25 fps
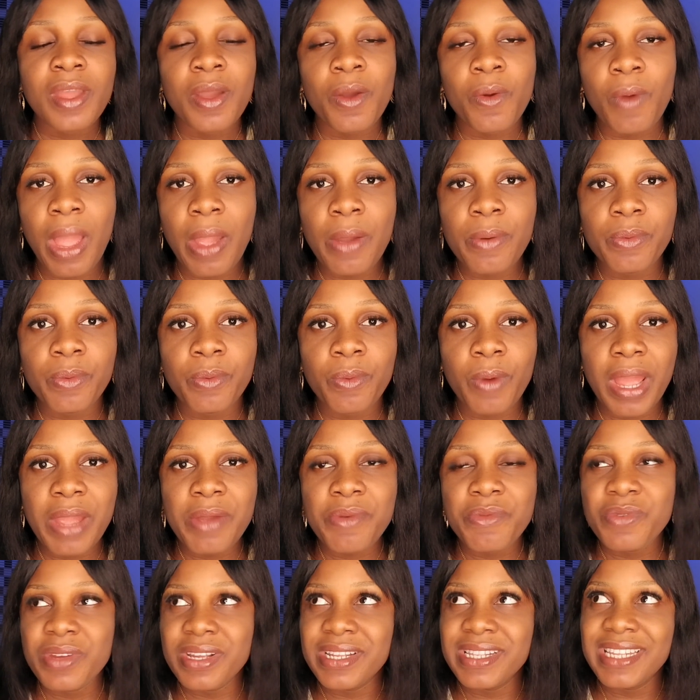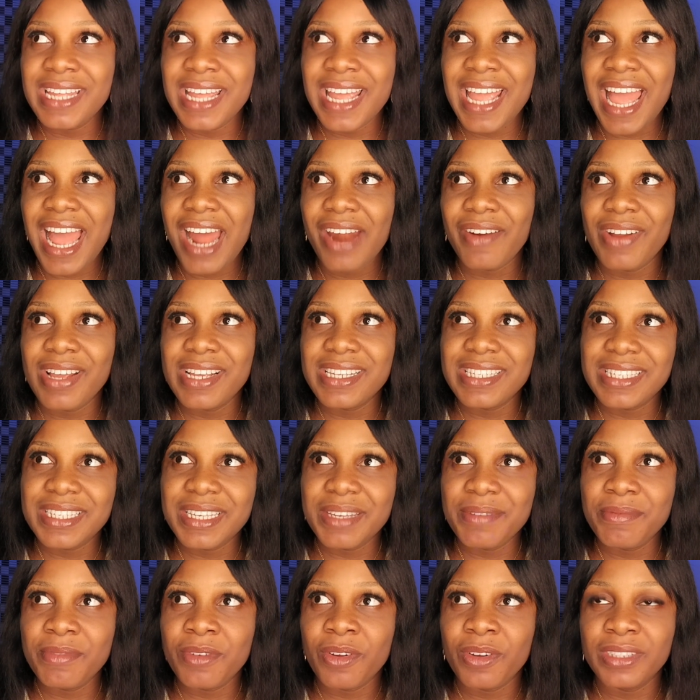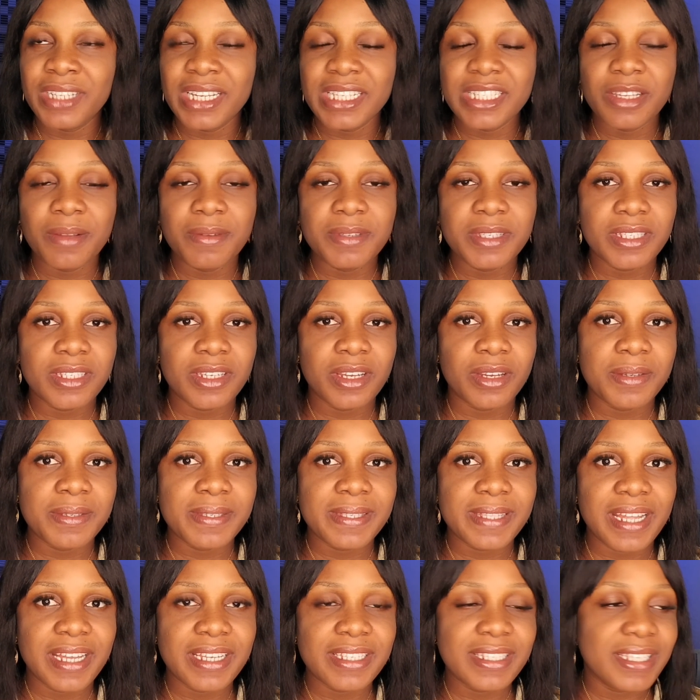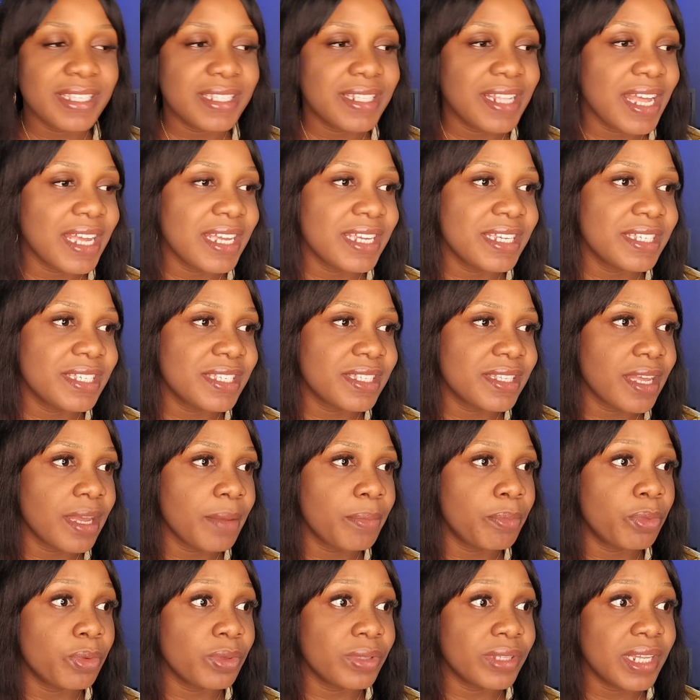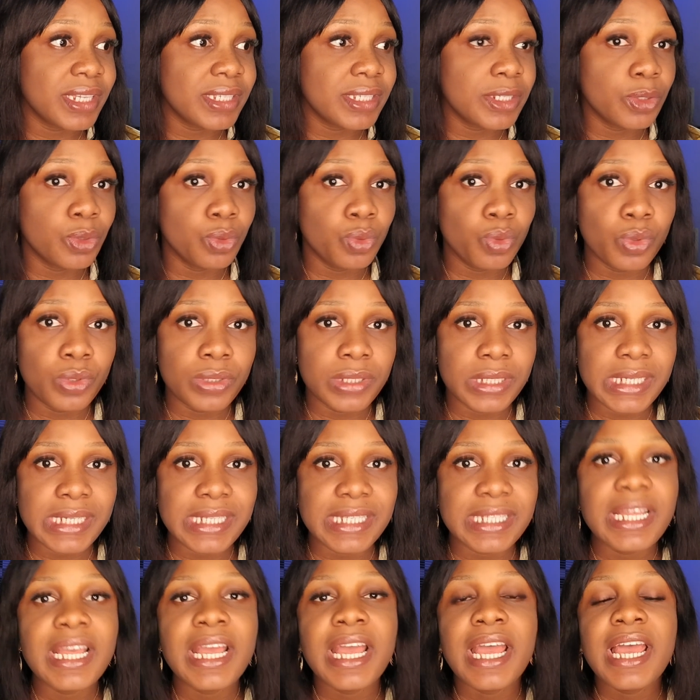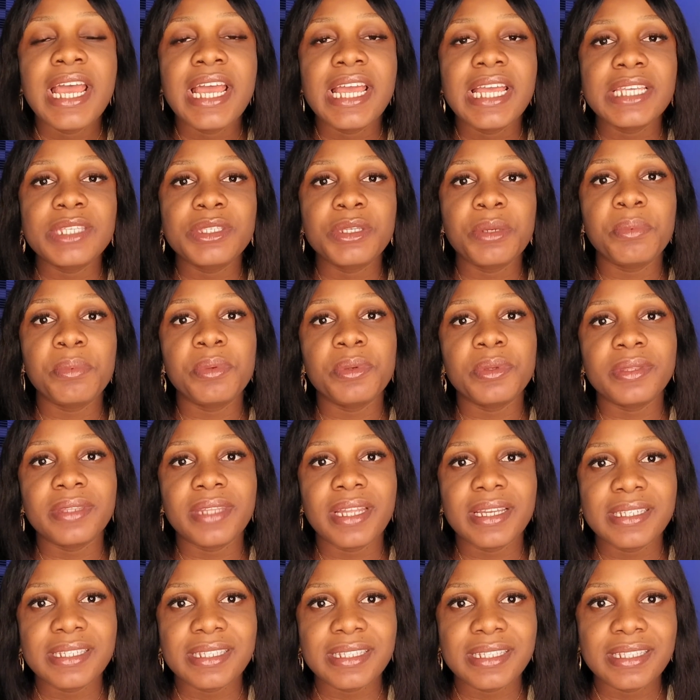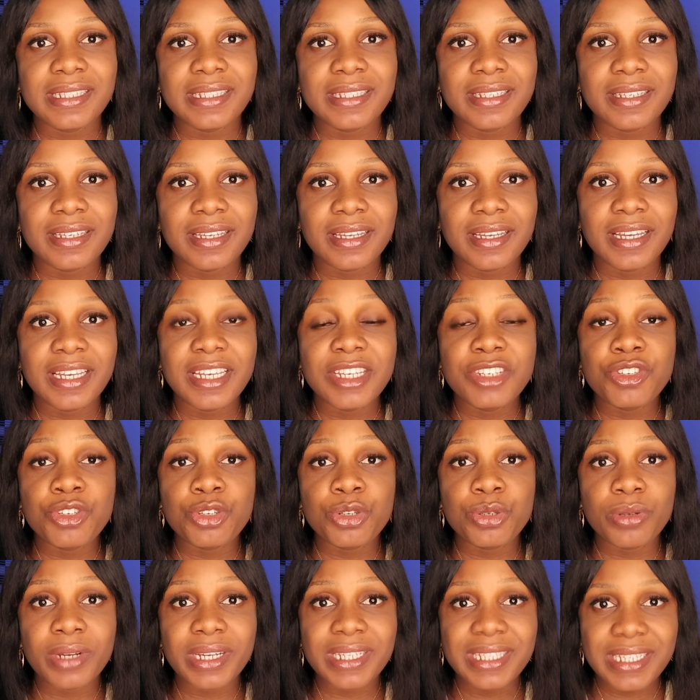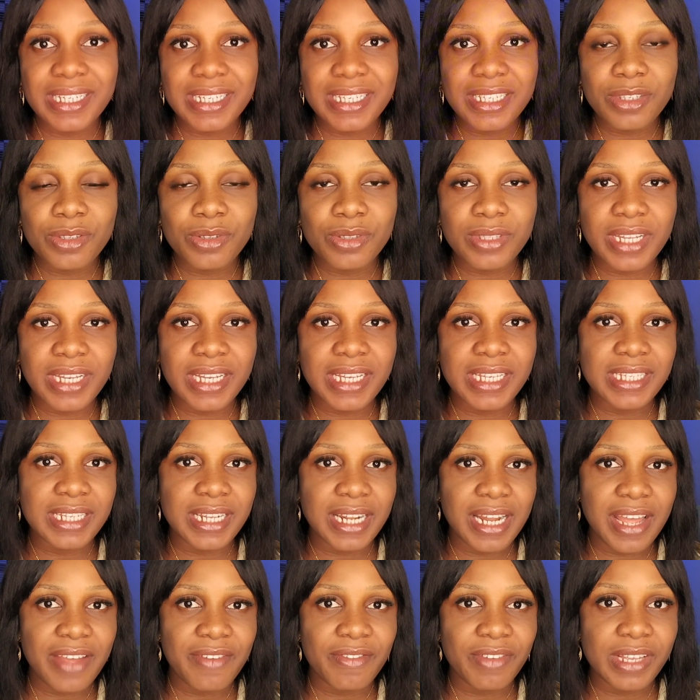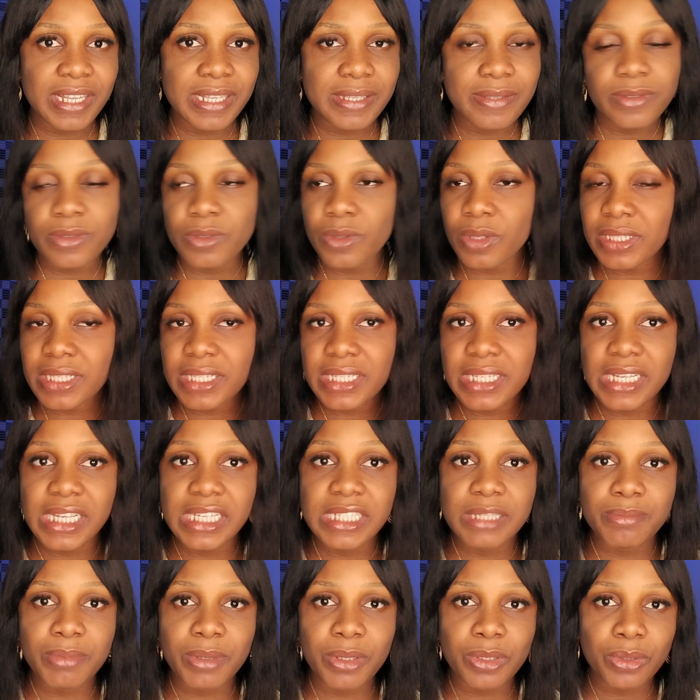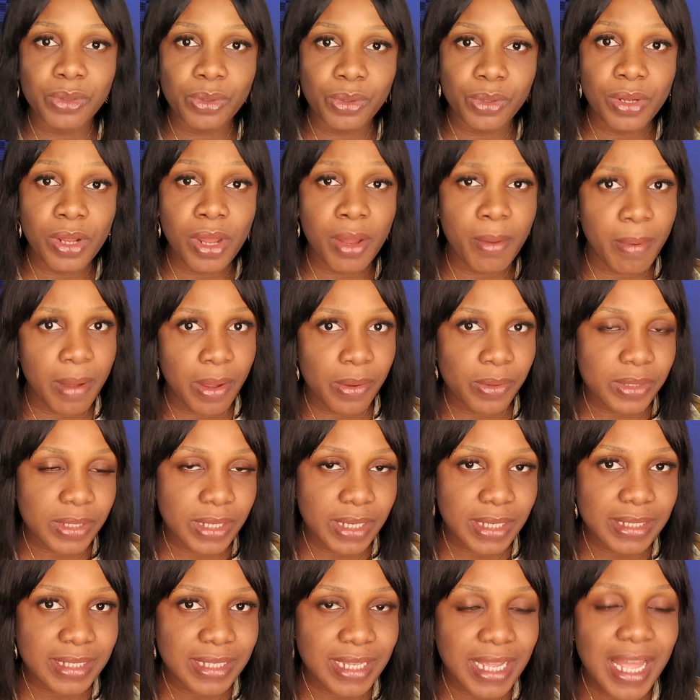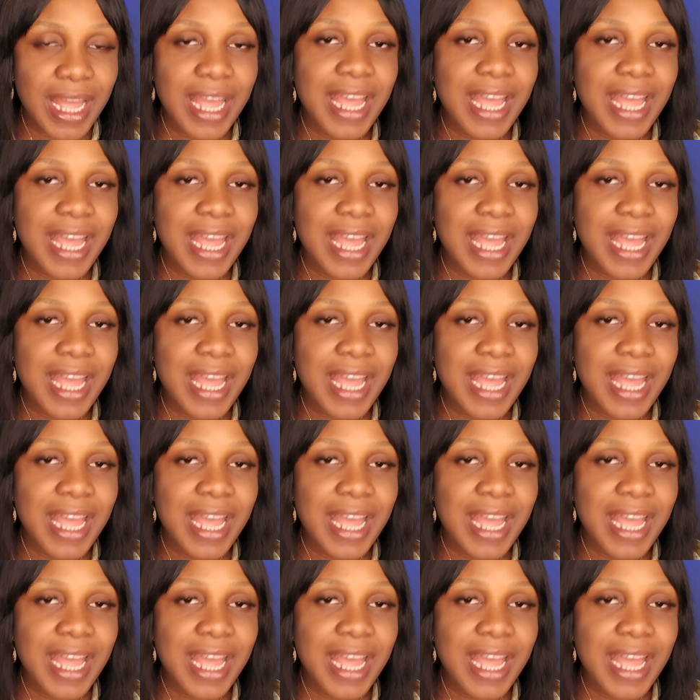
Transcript: Why will they arrest him under such circumstances that he's protesting? No, sis, he's not protesting. He threatened to take his life if nothing is being done about it.